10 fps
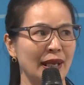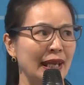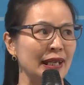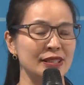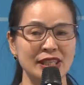
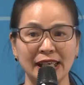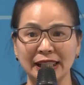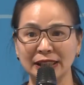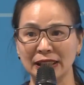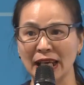And
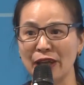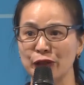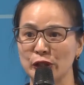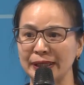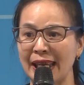secondly, I
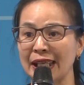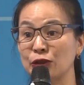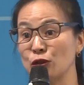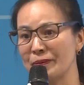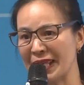thought I
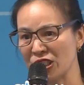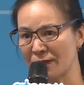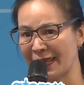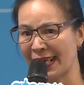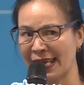had too much
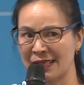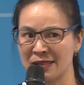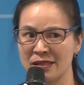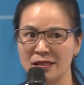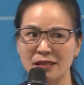in my
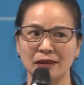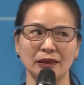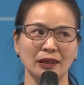hands.